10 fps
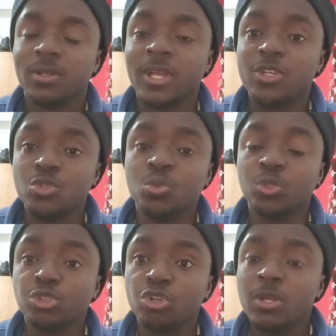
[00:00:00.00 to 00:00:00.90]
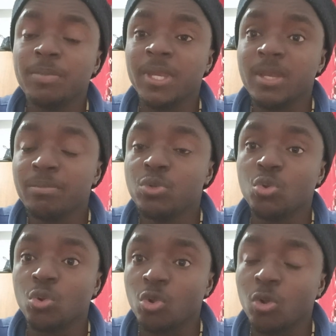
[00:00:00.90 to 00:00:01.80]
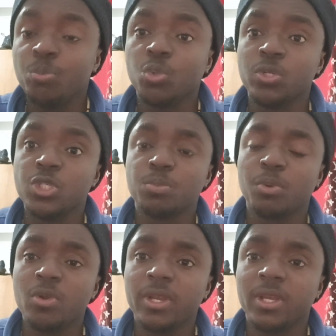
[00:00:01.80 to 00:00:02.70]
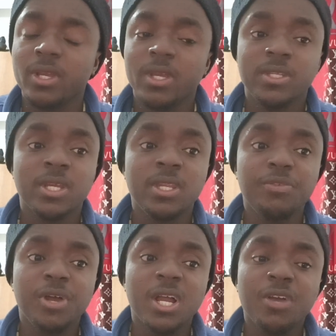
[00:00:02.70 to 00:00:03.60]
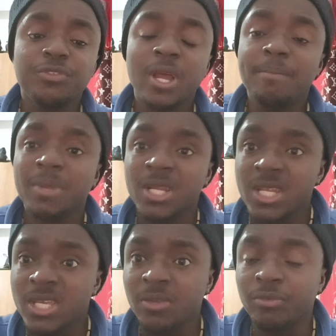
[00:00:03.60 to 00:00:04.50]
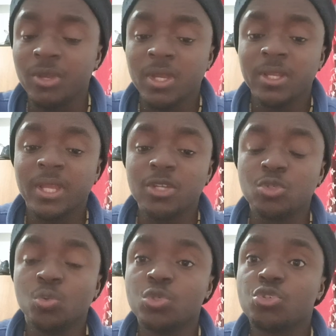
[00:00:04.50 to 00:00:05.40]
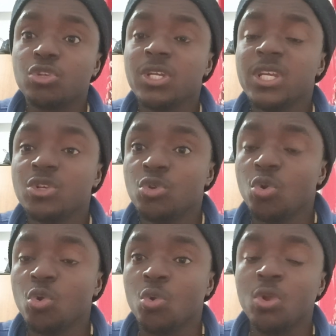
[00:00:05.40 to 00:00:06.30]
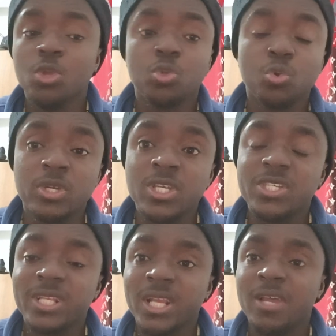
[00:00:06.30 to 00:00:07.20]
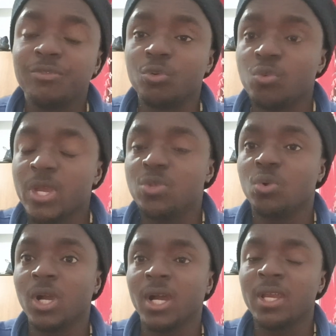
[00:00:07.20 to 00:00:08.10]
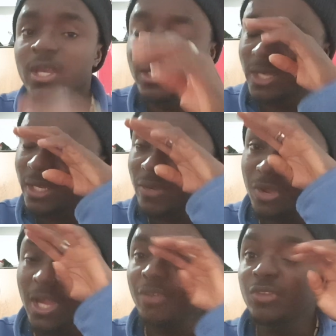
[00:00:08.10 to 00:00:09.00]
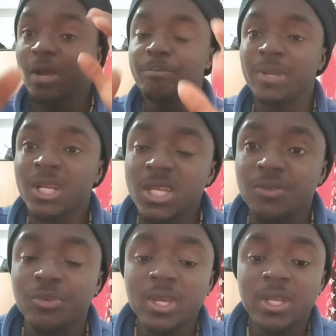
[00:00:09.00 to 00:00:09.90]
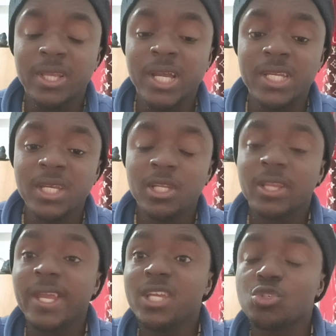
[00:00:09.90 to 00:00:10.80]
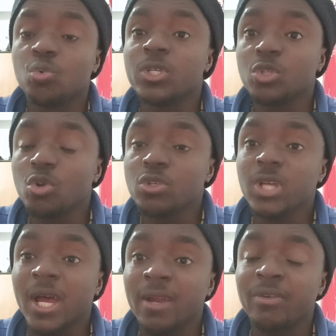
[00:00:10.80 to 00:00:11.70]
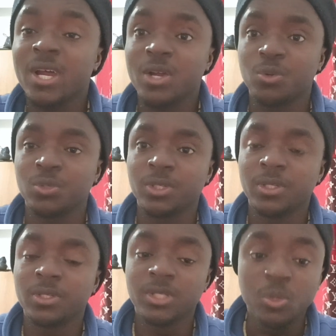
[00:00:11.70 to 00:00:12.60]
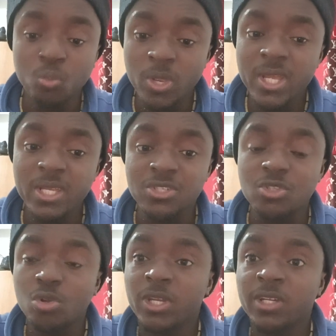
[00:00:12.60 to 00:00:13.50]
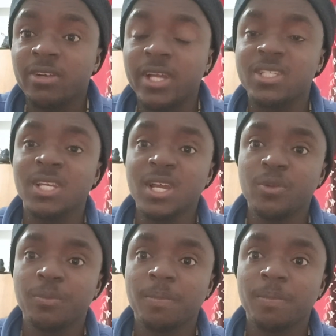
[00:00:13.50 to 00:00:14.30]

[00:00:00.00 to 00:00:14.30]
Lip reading: that you will surely be able to come to this point. They never have that belief that you will suddenly grow to this level where you are. They never have that belief that things will turn around the way it's turning right now.